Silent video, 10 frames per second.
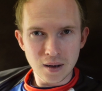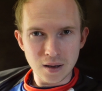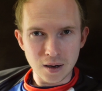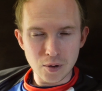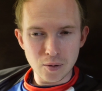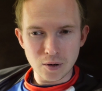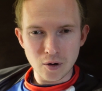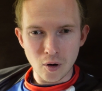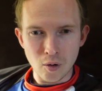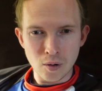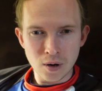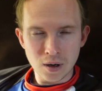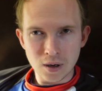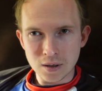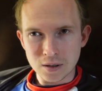Like, we would go
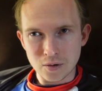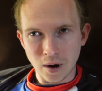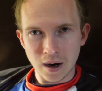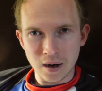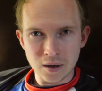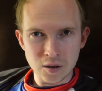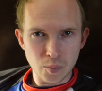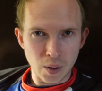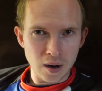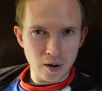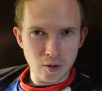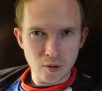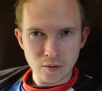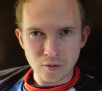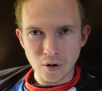strike,
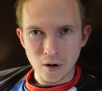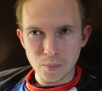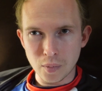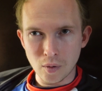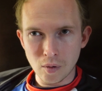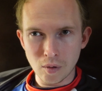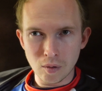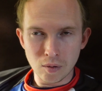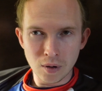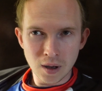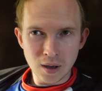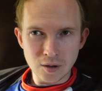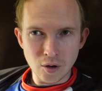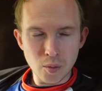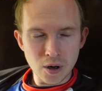spare, double.
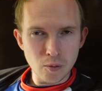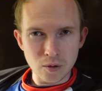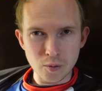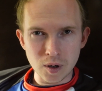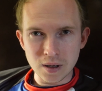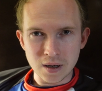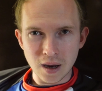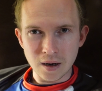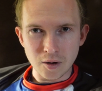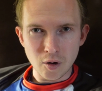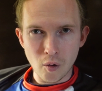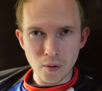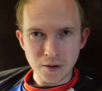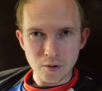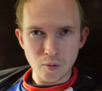Nobody would really get it
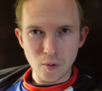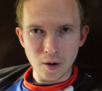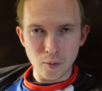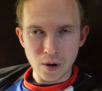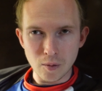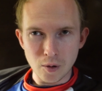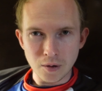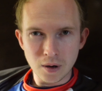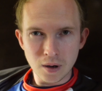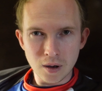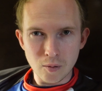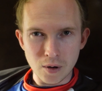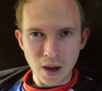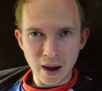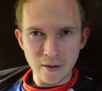going to where we would
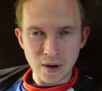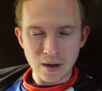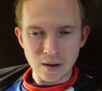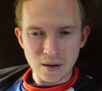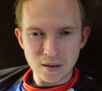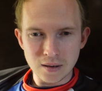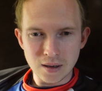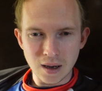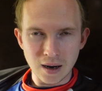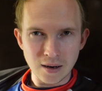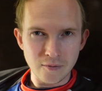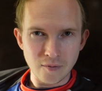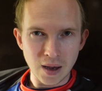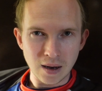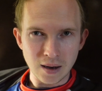have
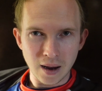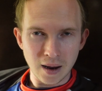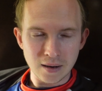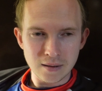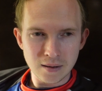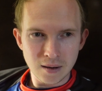anything, and